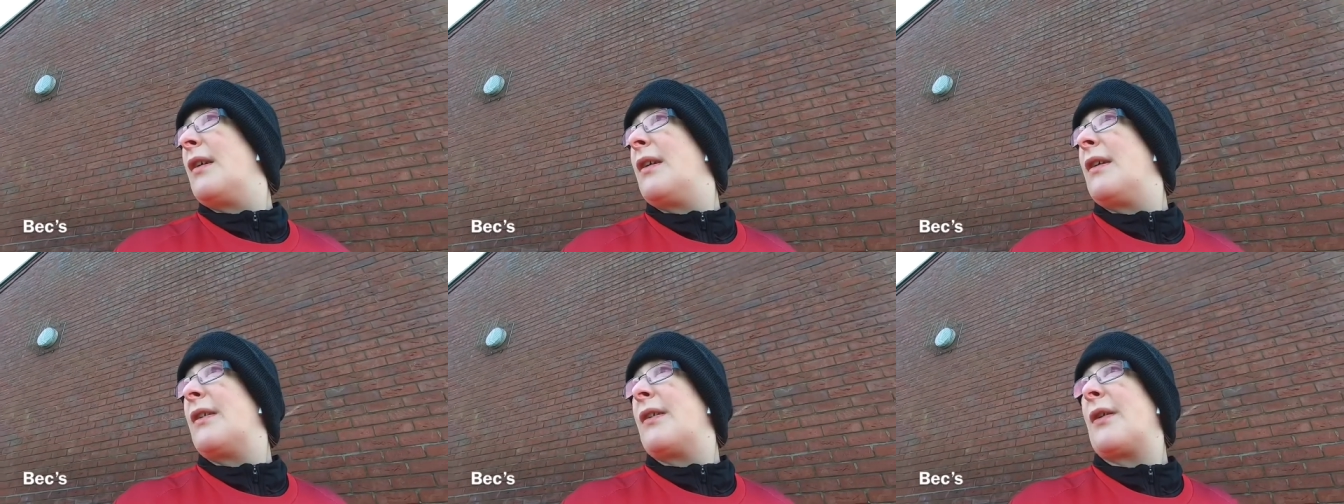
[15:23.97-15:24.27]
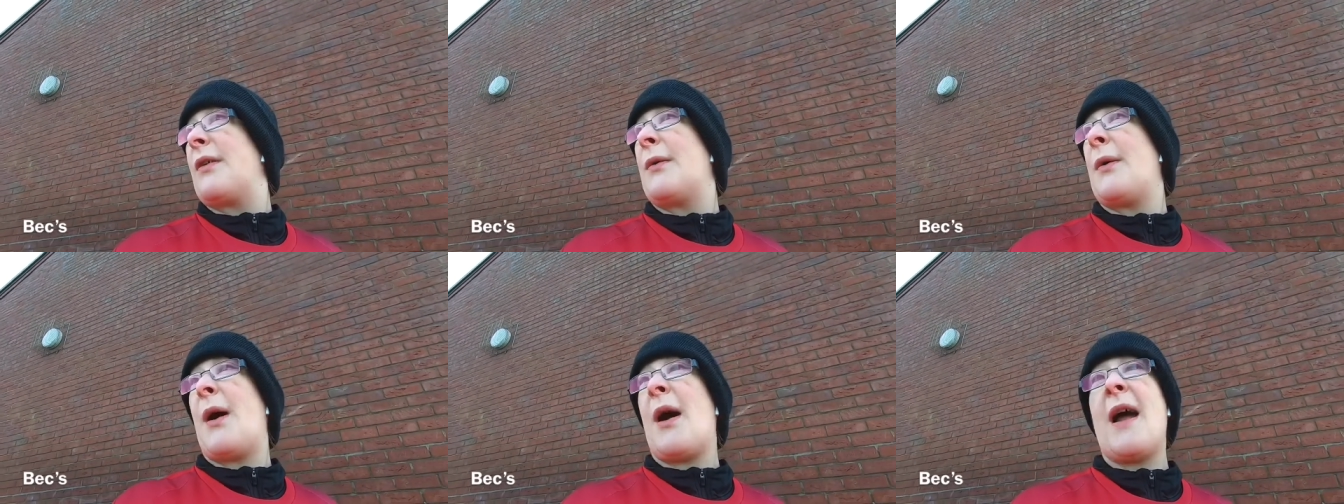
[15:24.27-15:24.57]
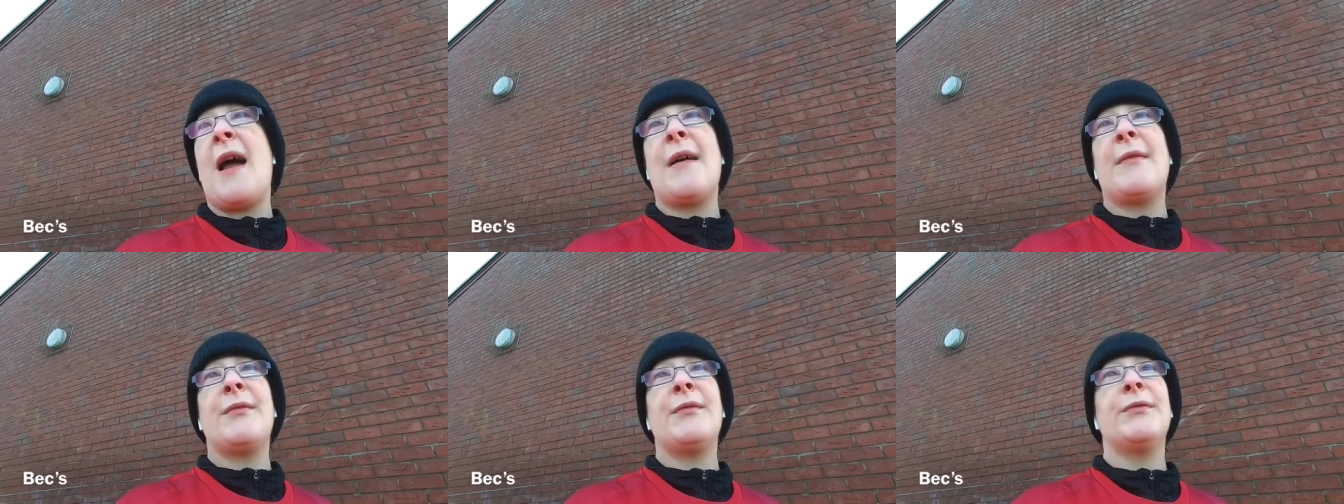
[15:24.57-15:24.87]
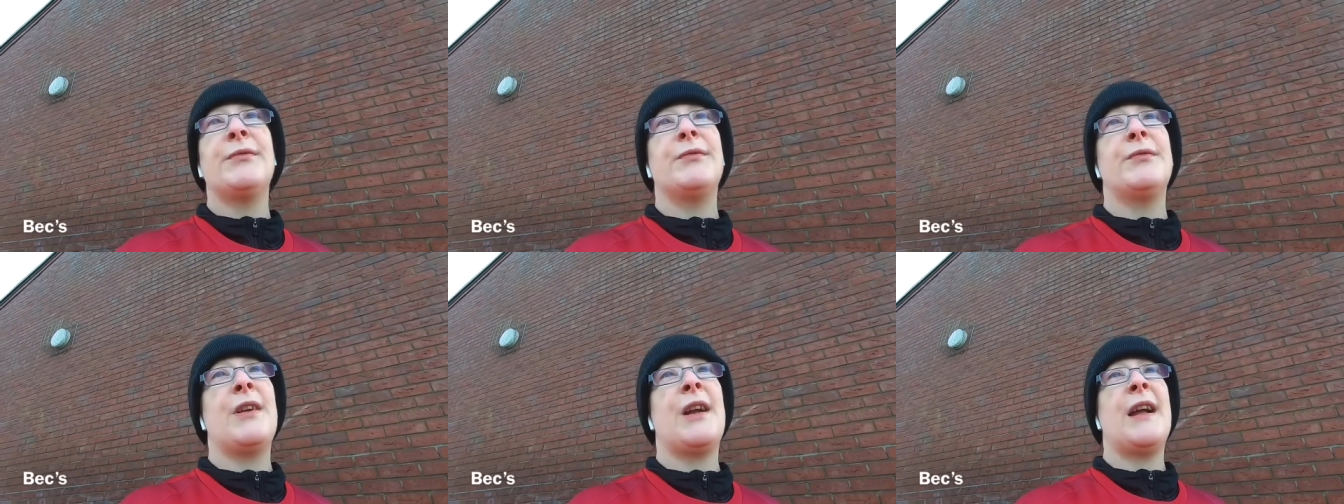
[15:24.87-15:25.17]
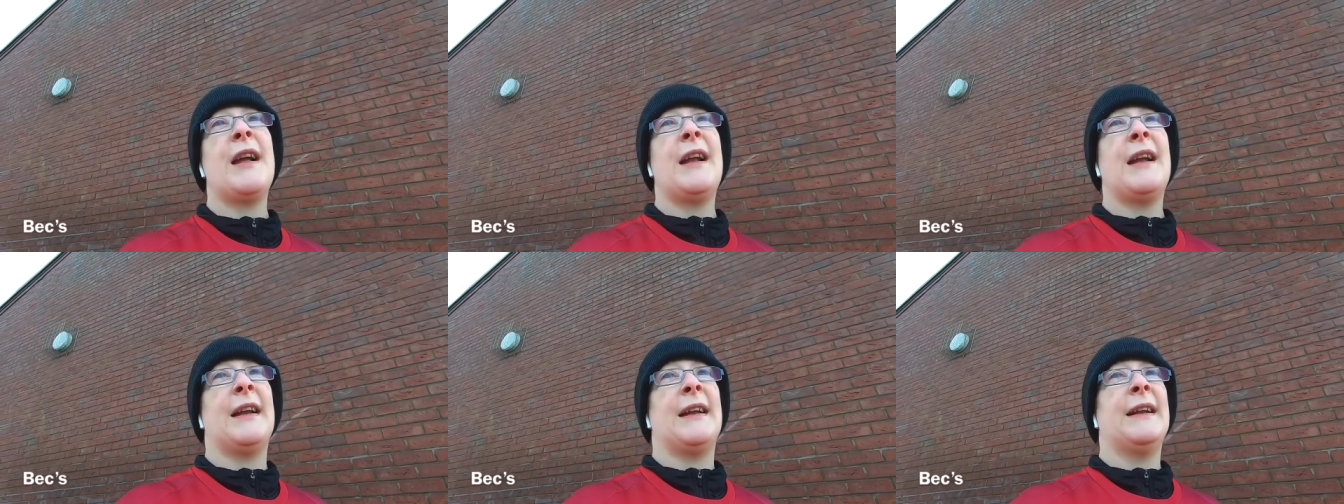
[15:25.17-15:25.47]
so I haven't
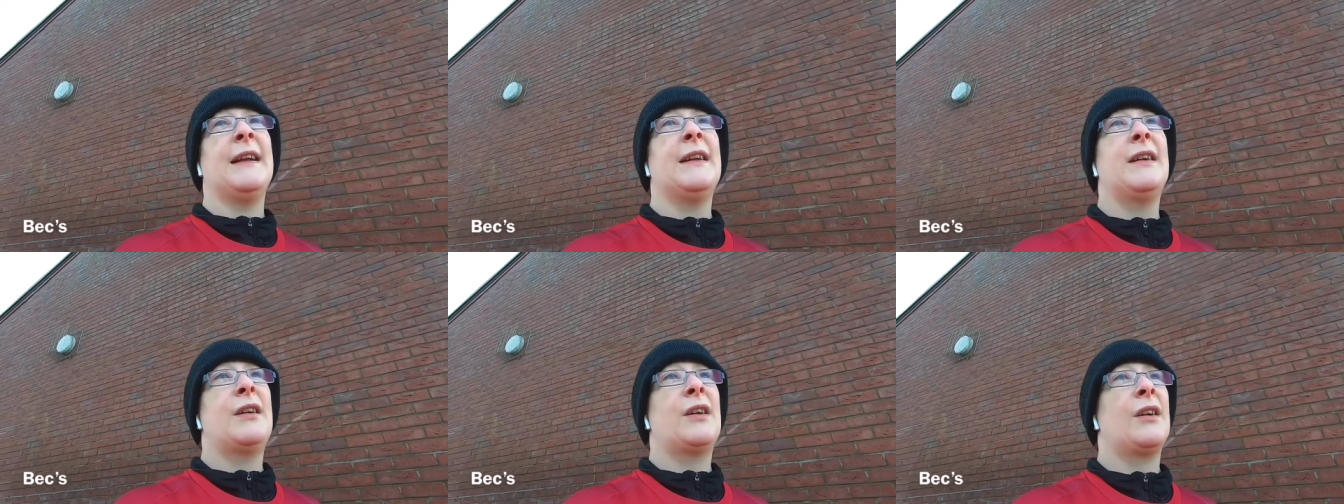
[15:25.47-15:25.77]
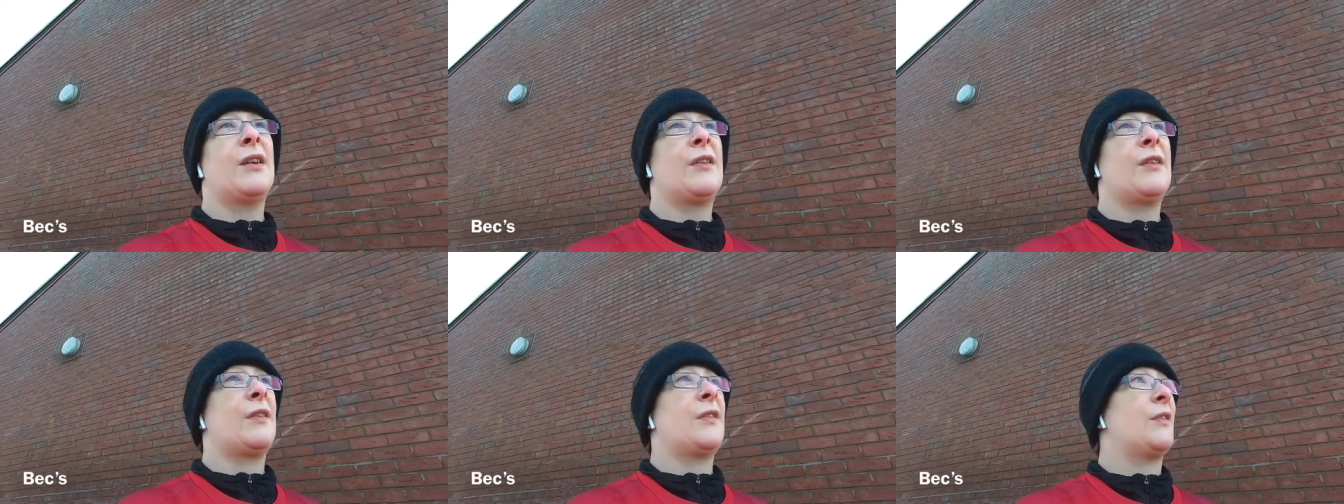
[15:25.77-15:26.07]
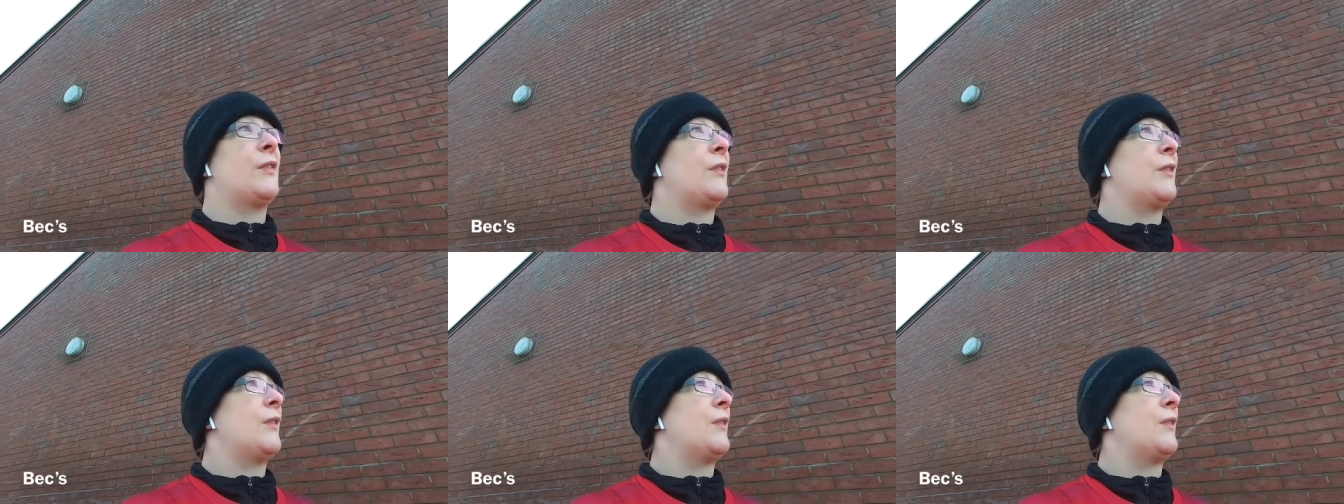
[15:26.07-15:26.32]
really because